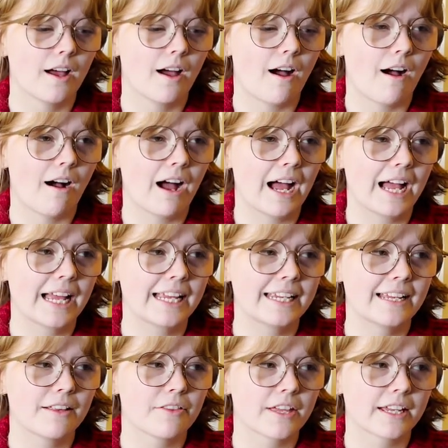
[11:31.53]

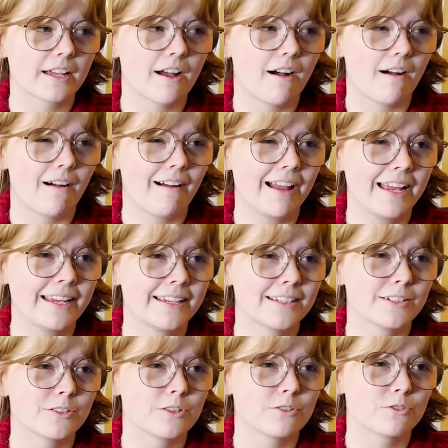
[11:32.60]
I think I
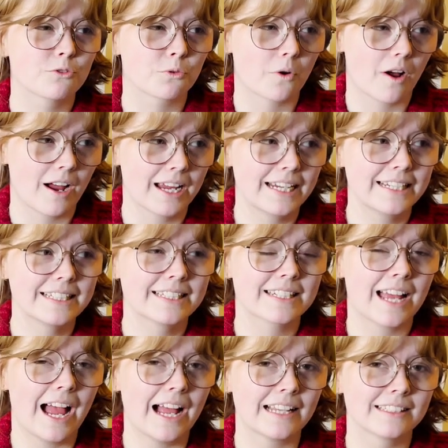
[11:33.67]
tried
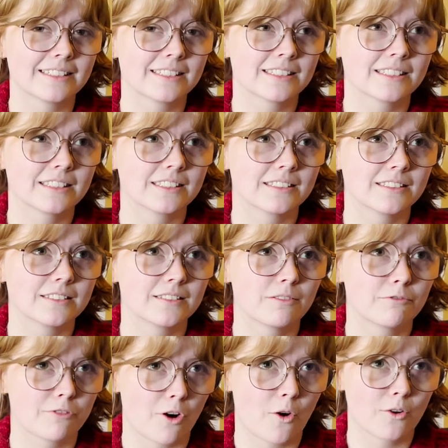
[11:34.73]
and
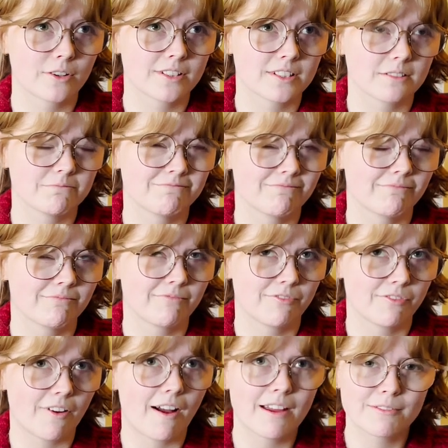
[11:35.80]
frogged
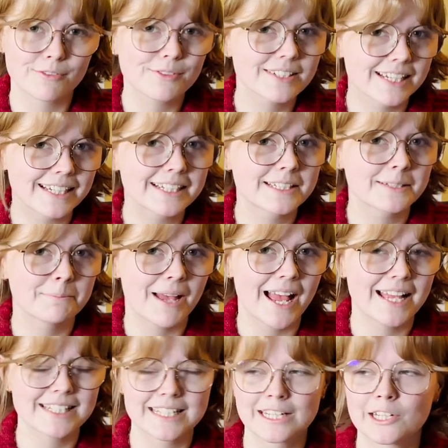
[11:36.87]
5 or 6
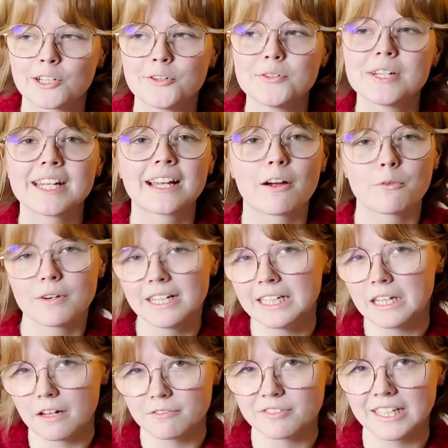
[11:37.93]
pairs, including a really
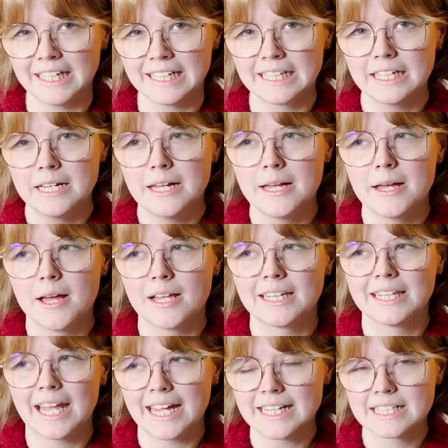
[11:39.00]
lovely
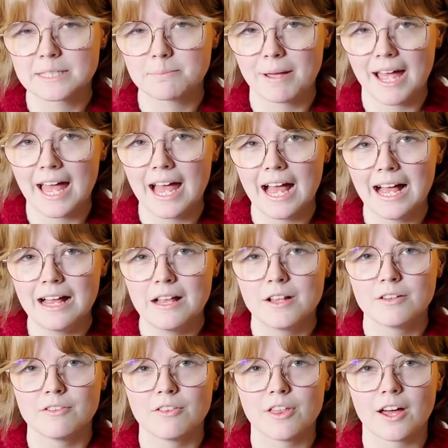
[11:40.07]
lace pair
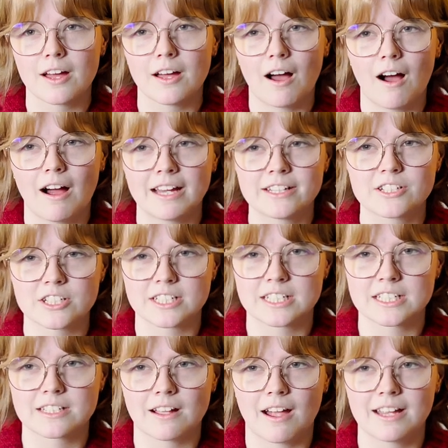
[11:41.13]
that I just
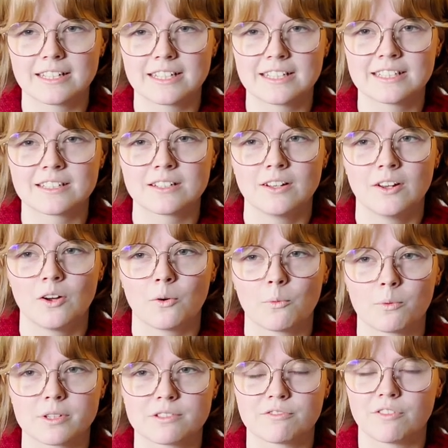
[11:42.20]
decided
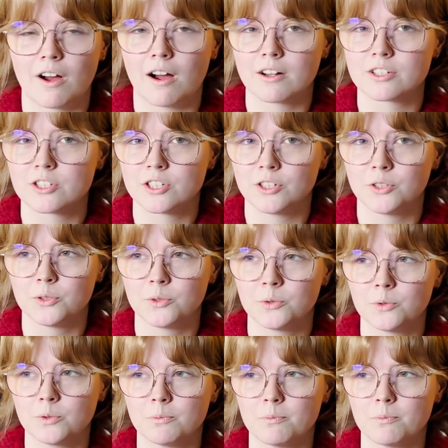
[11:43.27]
was far too